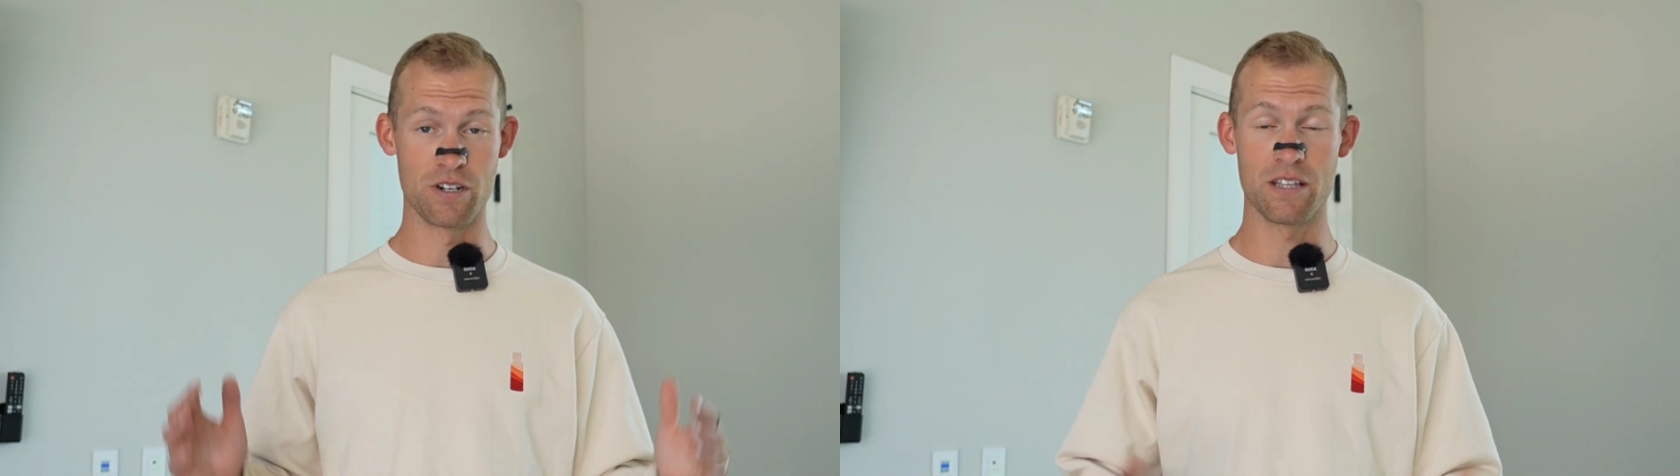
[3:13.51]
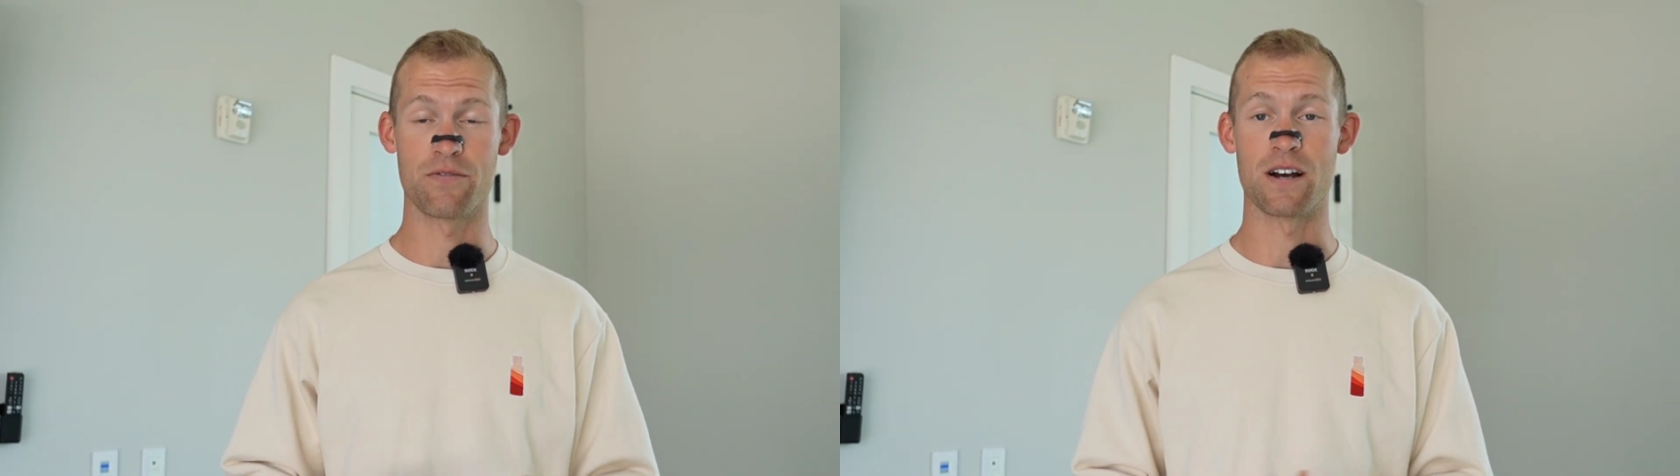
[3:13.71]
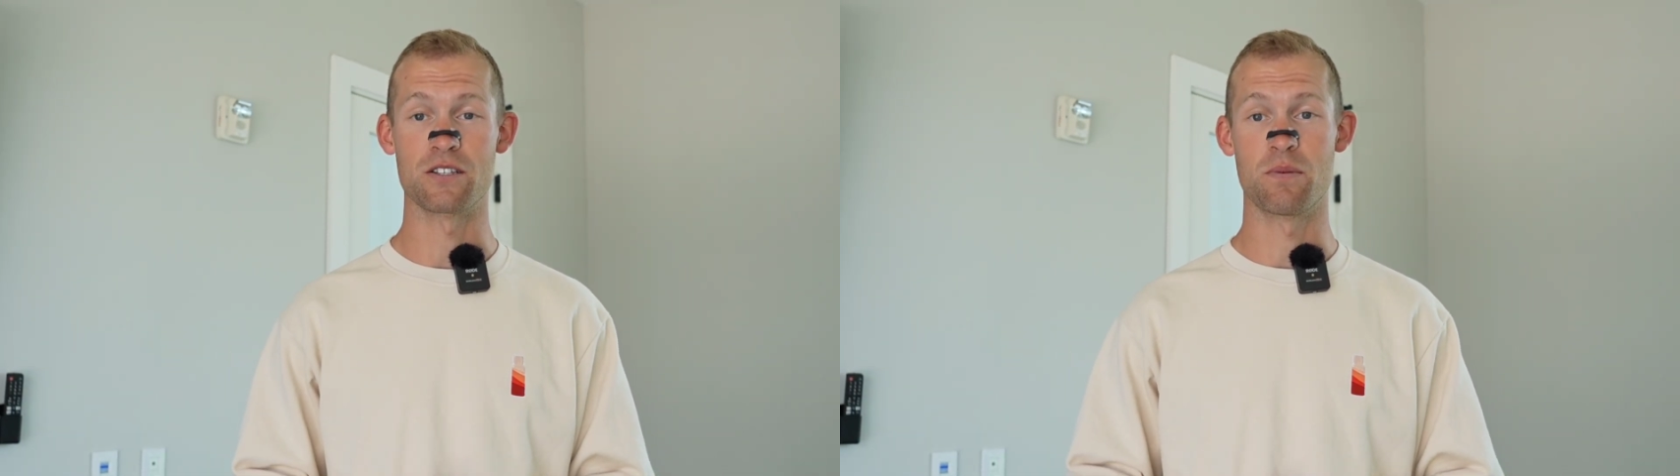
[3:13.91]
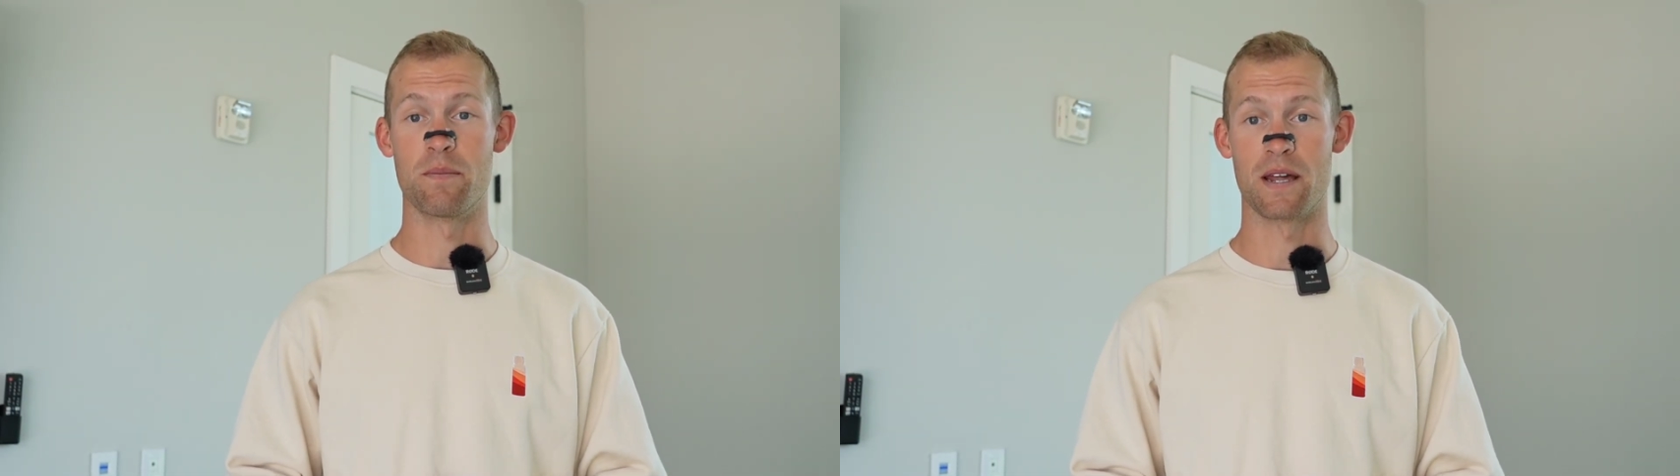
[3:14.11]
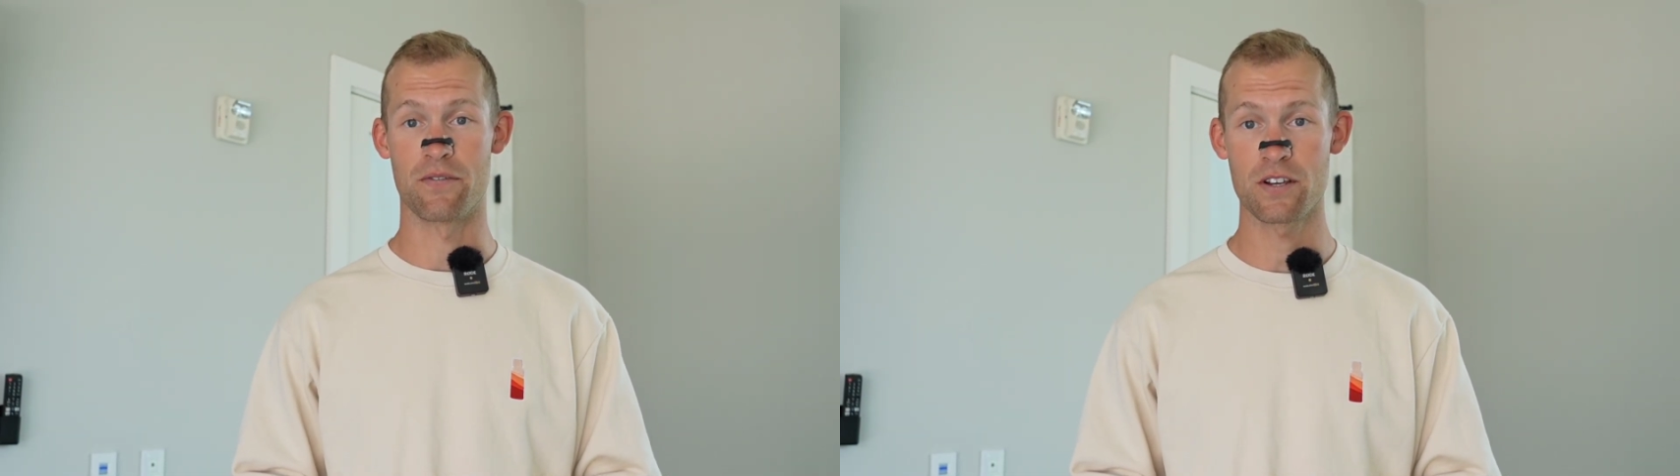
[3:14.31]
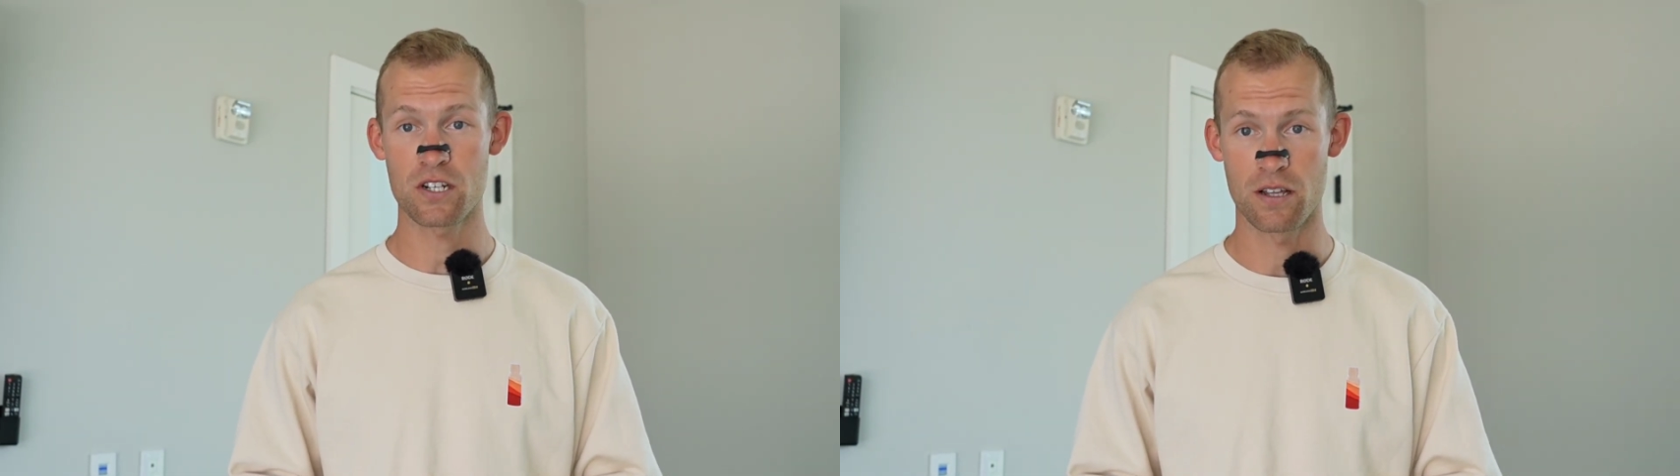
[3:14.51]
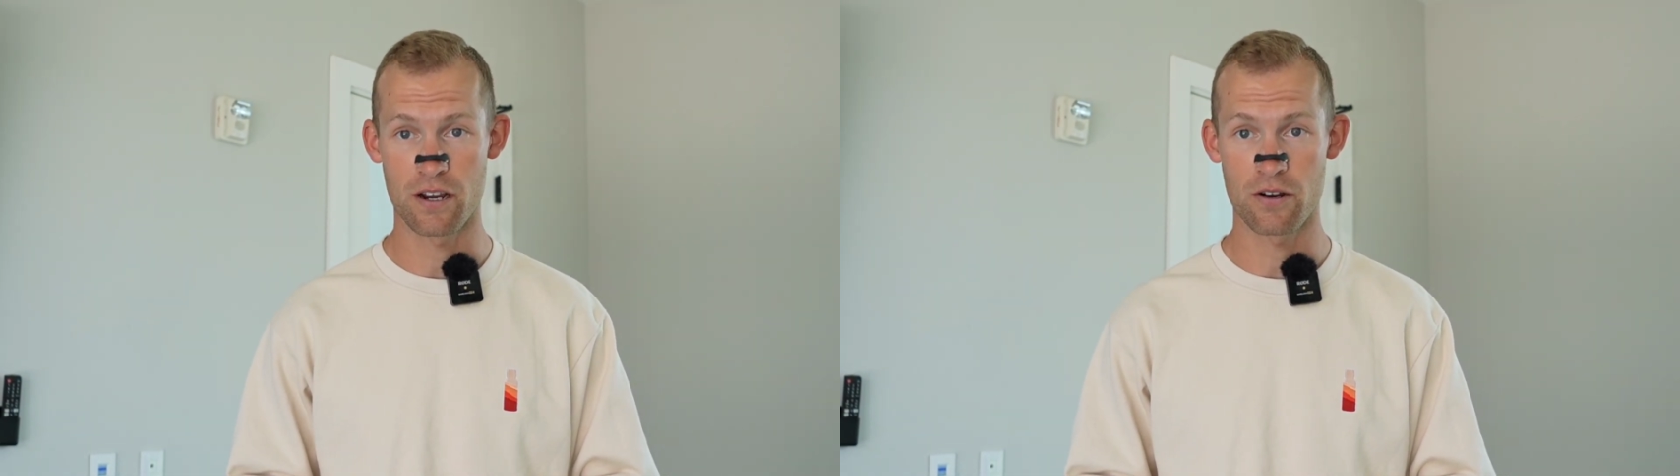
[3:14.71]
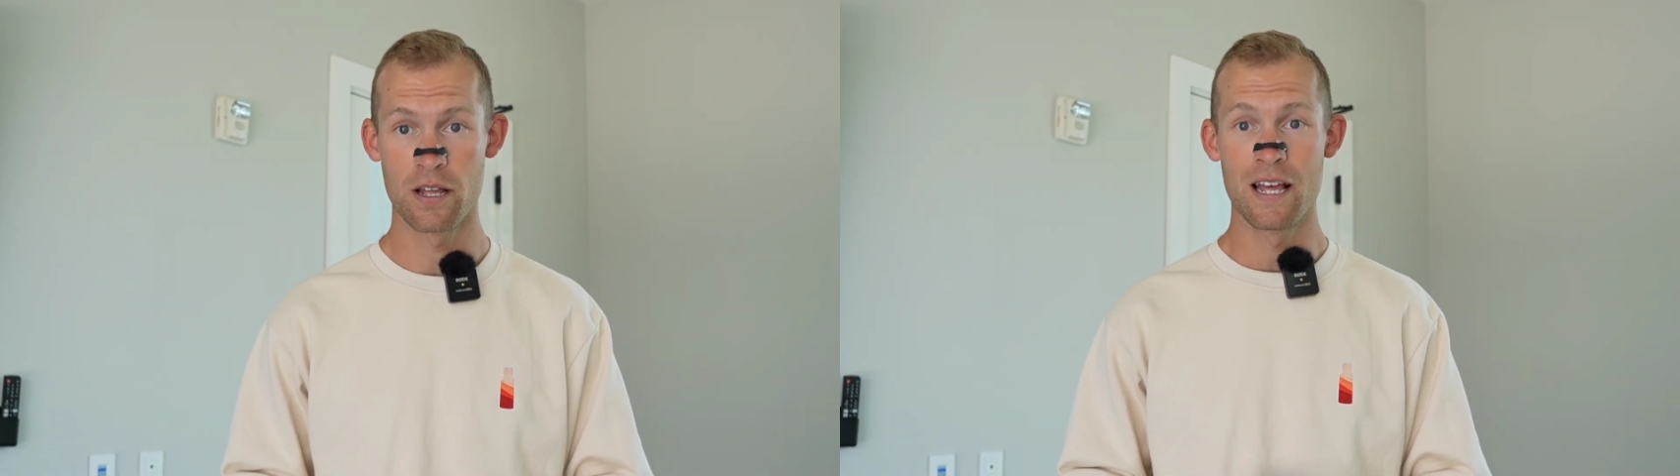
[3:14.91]
really found to be beneficial
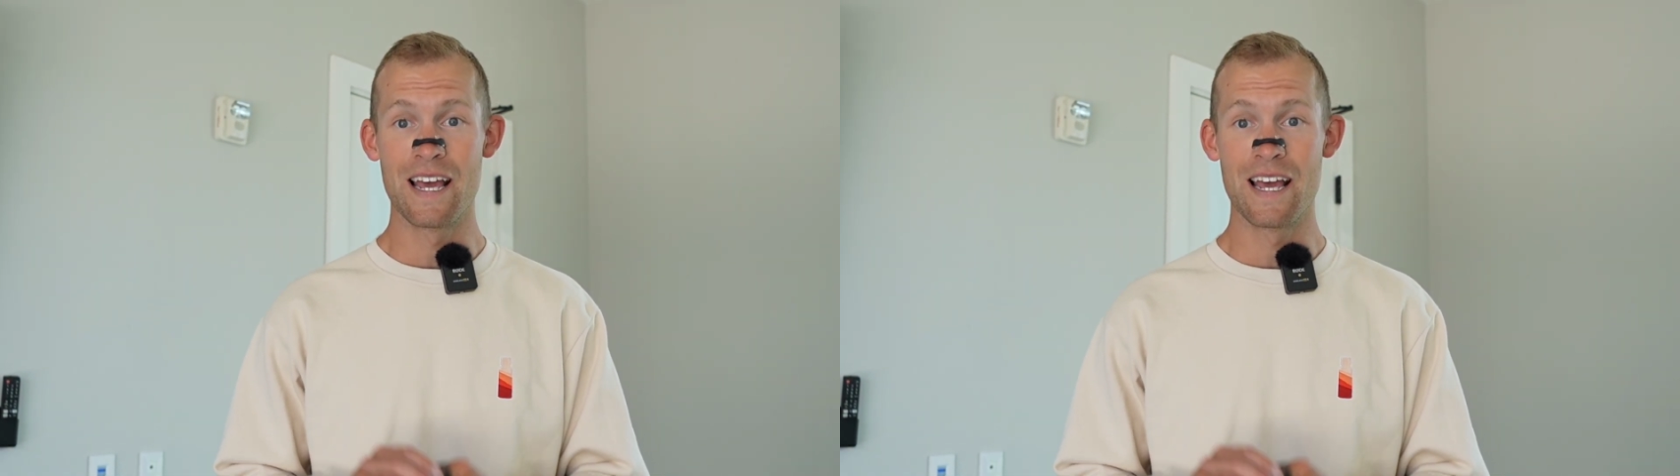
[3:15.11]
here,